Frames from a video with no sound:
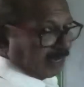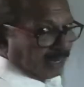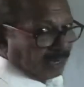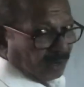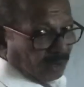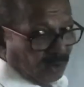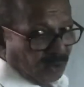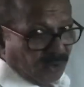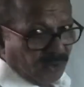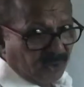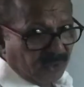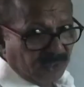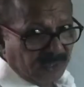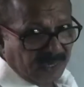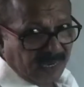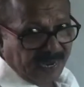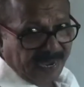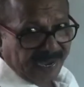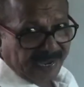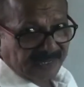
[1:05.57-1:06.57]
long
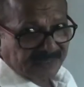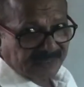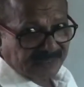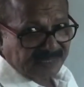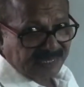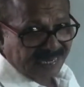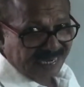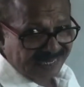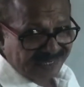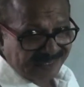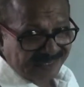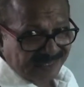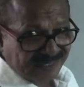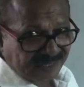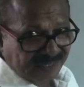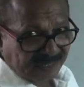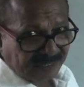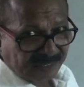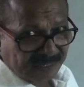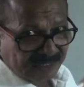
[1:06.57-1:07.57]
and
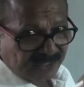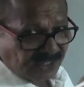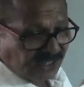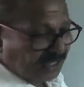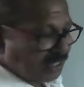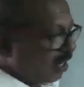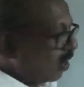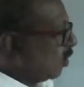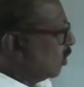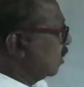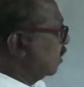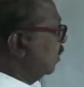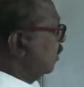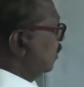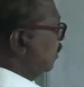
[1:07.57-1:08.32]
slender stalk